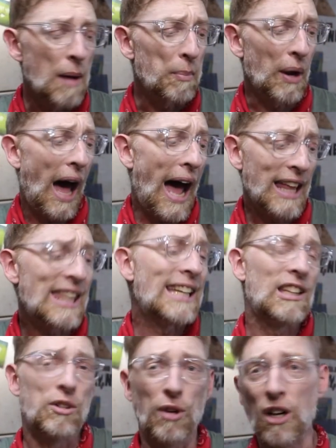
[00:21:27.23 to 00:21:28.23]
But I
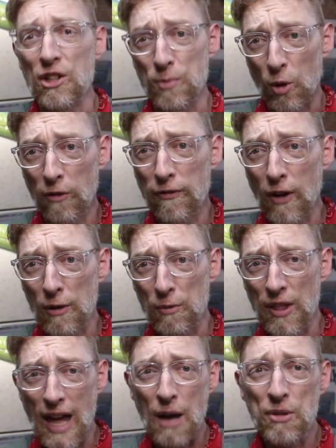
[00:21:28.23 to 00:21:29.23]
think the truck is more fun
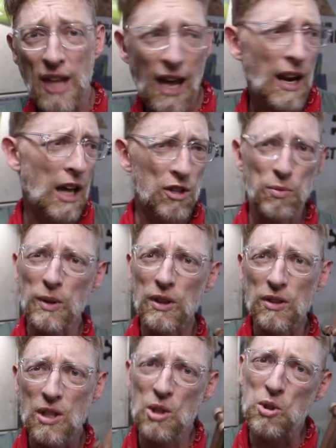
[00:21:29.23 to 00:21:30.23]
without that. I just
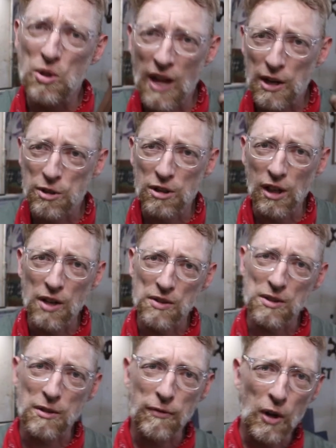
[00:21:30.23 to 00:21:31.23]
wanted to teach you that trick because
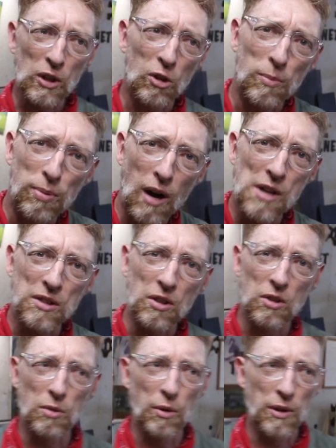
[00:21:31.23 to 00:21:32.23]
it's a fun little project
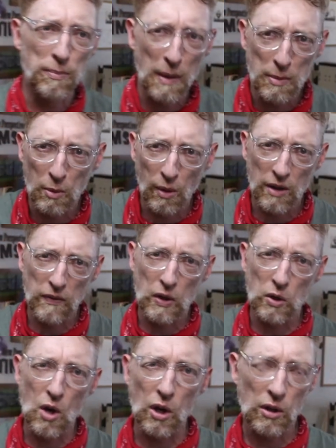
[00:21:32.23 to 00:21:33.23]
to do with maybe one of
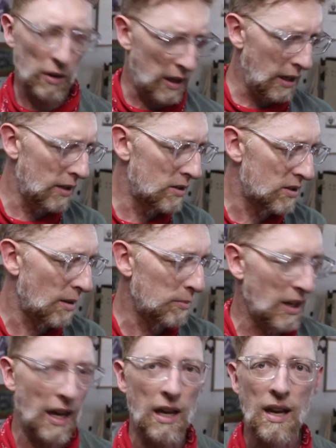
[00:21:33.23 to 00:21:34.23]
your younger kids
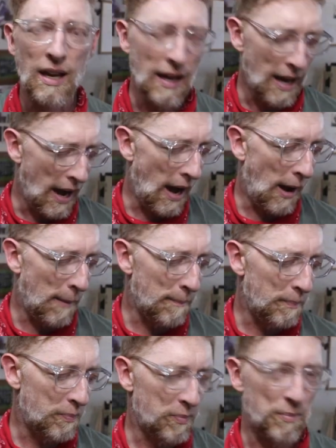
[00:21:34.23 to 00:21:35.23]
someday,
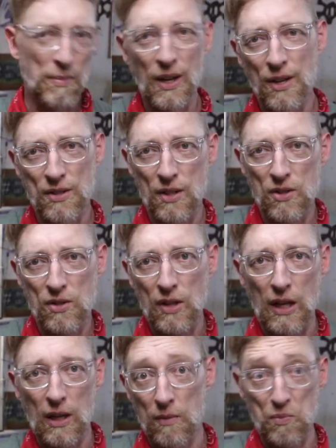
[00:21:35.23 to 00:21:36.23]
because it's
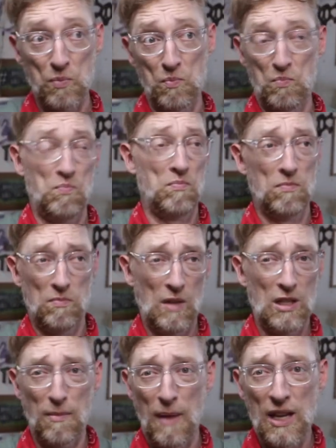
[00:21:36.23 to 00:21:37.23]

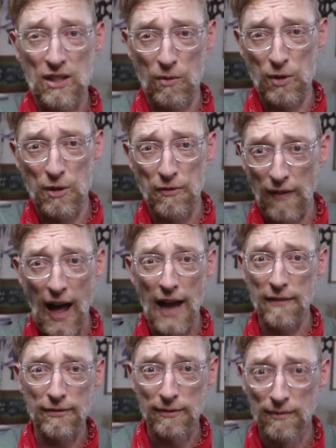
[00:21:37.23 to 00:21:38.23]
amazing when you're
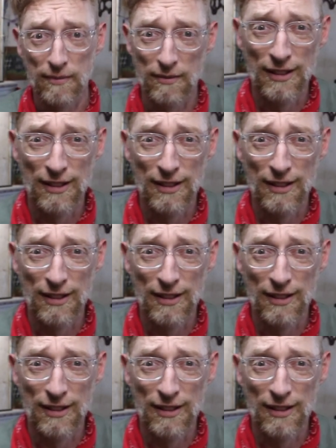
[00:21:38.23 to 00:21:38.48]
5.